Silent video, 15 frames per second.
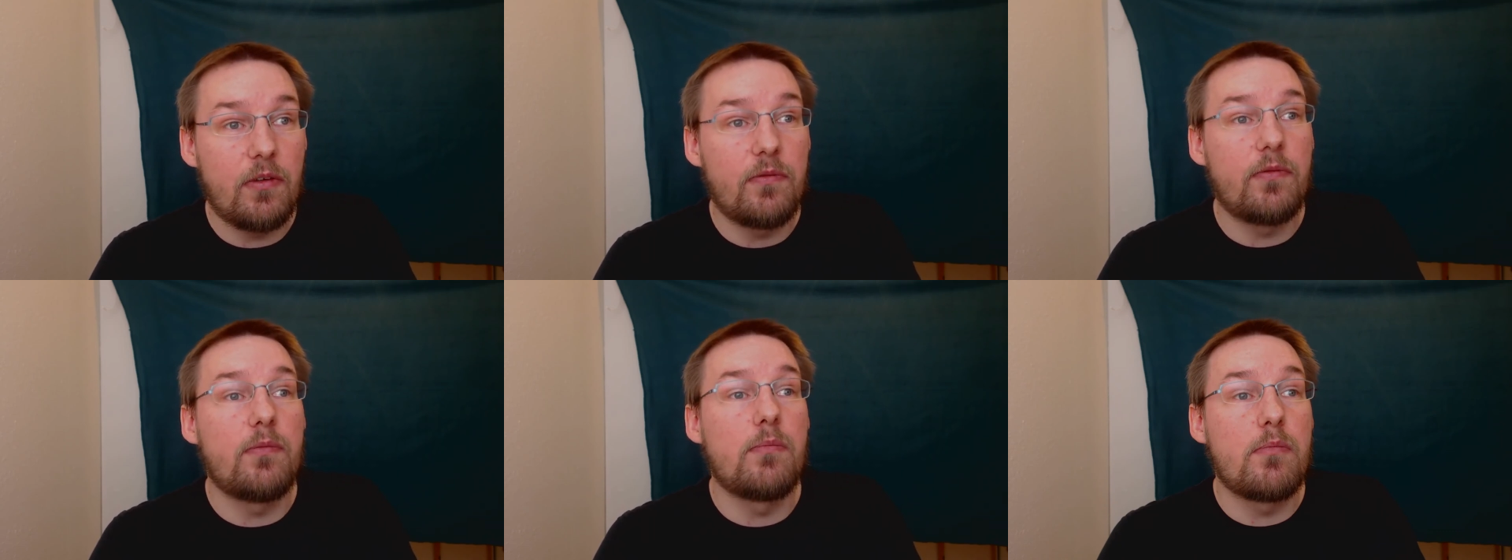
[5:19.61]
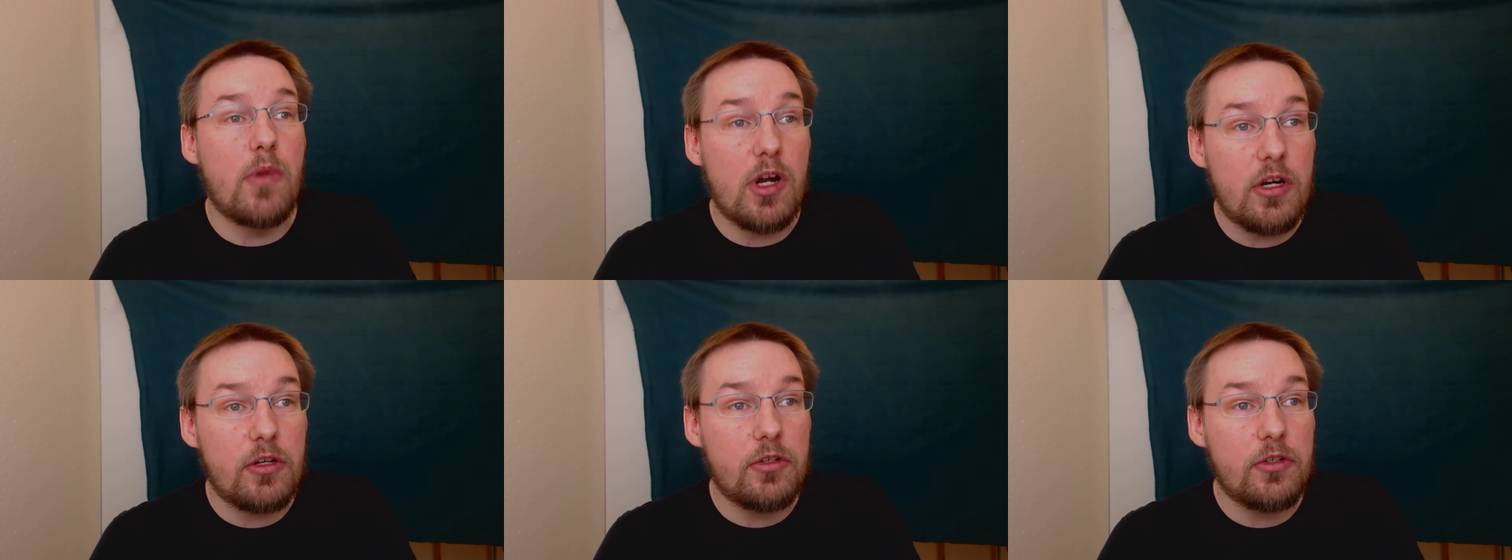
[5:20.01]
of
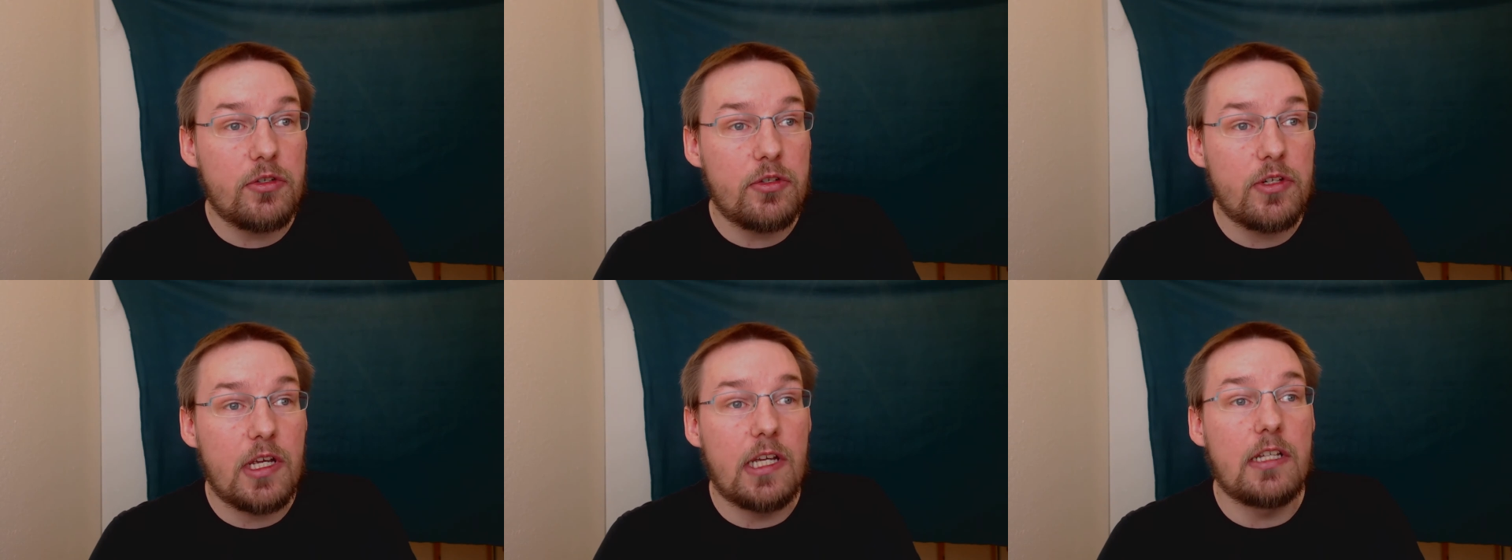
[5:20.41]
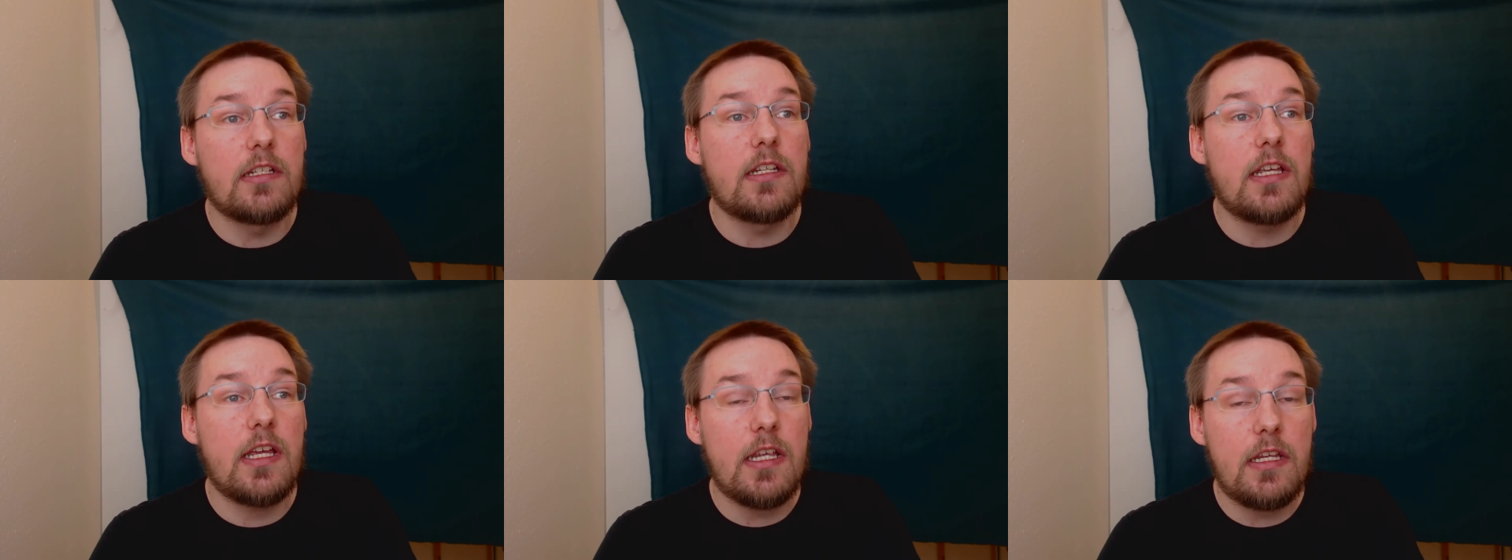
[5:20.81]
March
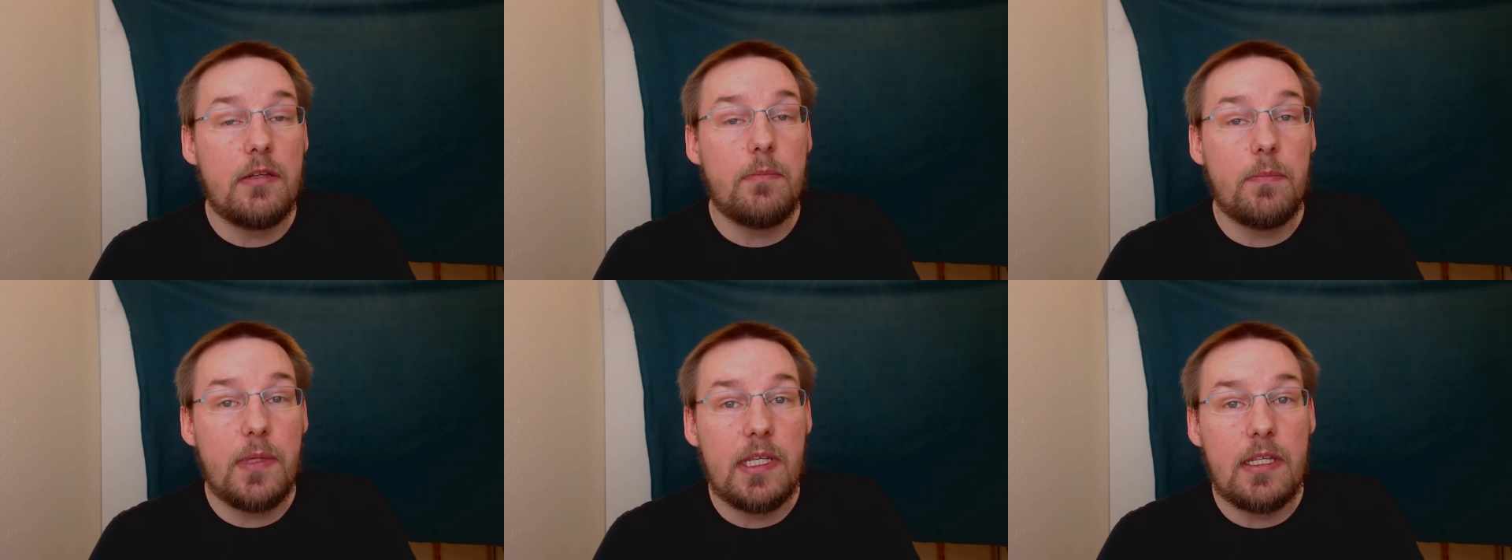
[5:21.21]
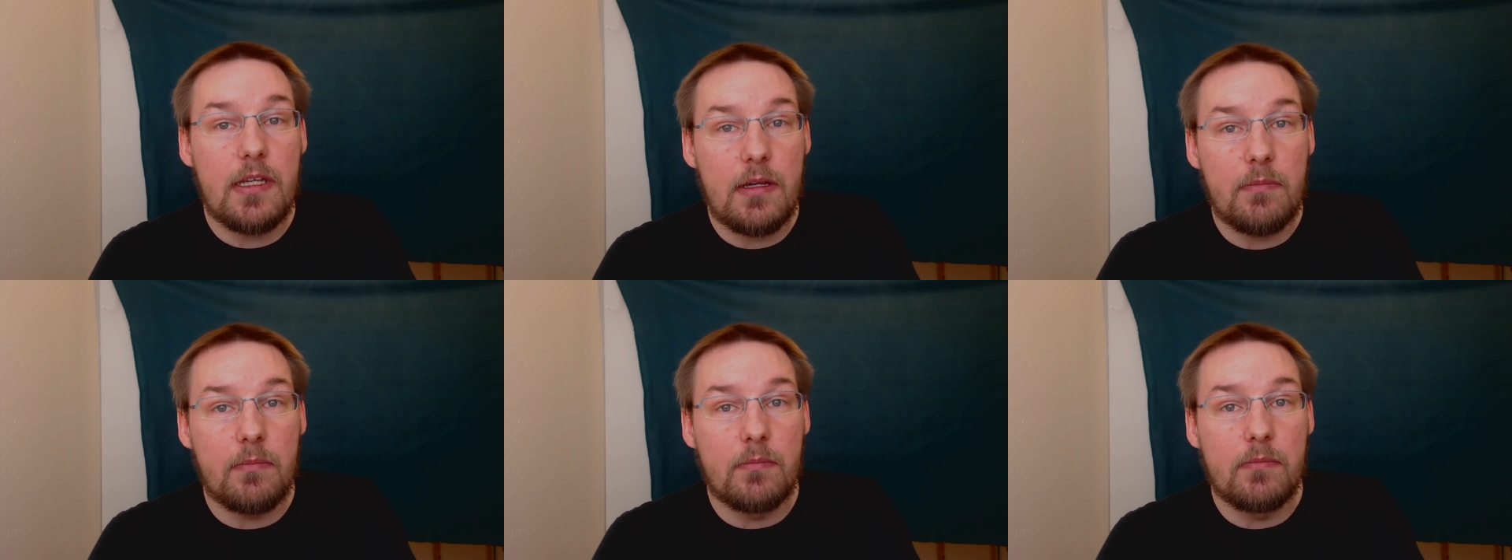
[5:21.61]
at 8
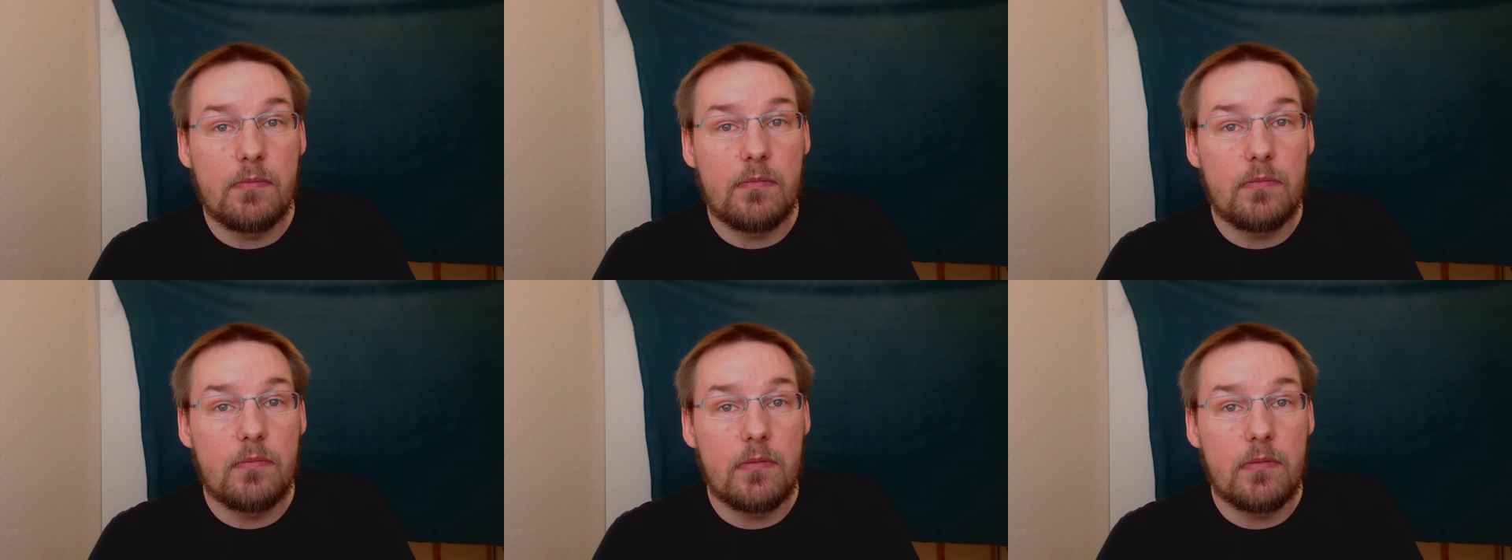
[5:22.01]
p.m.